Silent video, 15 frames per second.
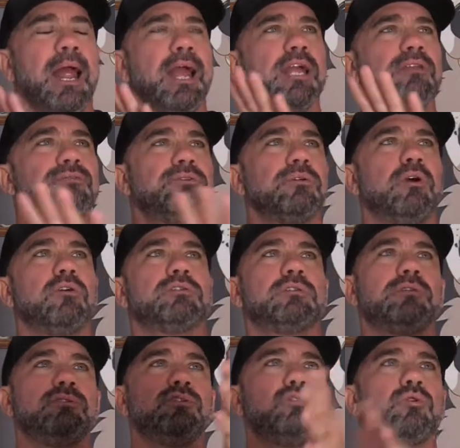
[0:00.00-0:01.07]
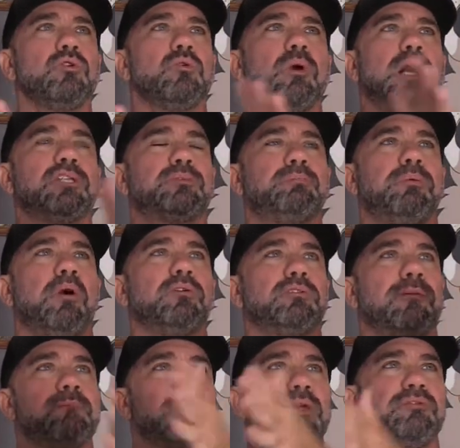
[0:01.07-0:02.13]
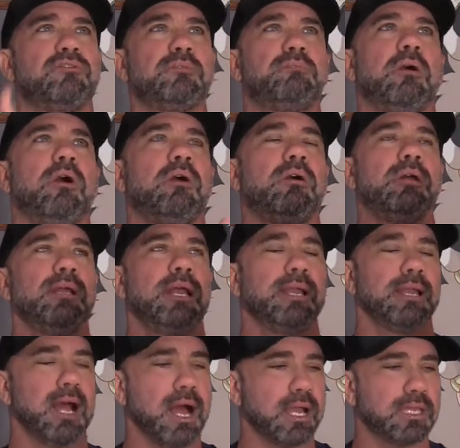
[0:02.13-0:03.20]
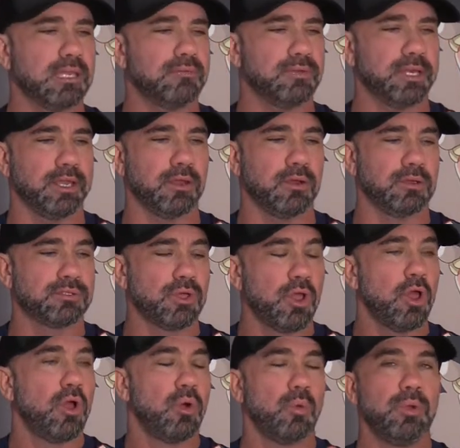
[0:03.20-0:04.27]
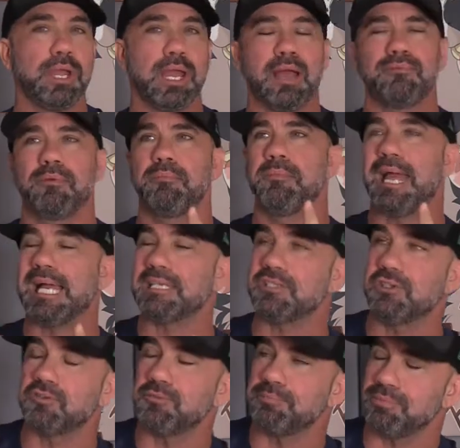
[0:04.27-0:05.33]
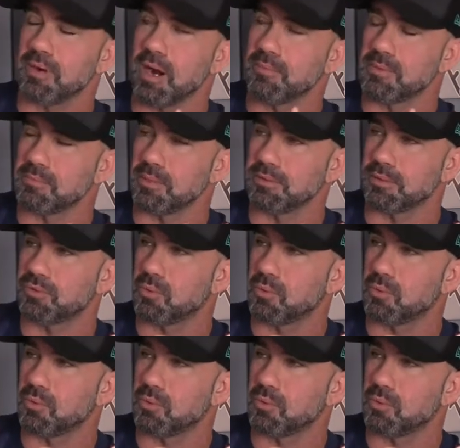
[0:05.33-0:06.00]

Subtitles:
And for those of you who watch both of my football and hockey videos, we have a massive problem on the